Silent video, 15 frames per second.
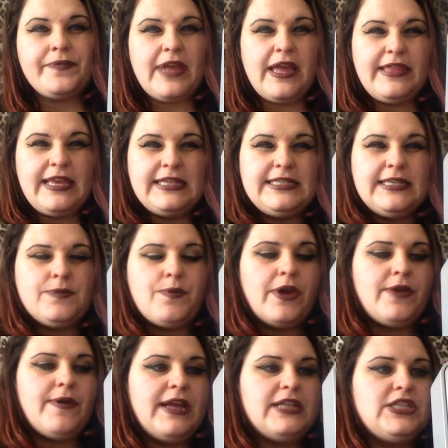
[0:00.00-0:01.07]
And this is what
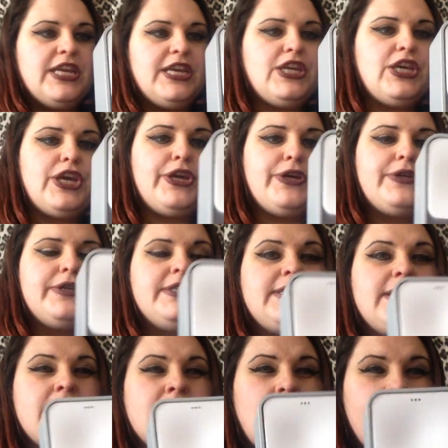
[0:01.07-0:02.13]
you actually use
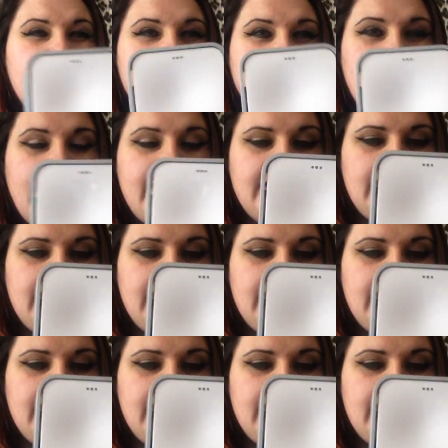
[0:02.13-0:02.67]
on the side of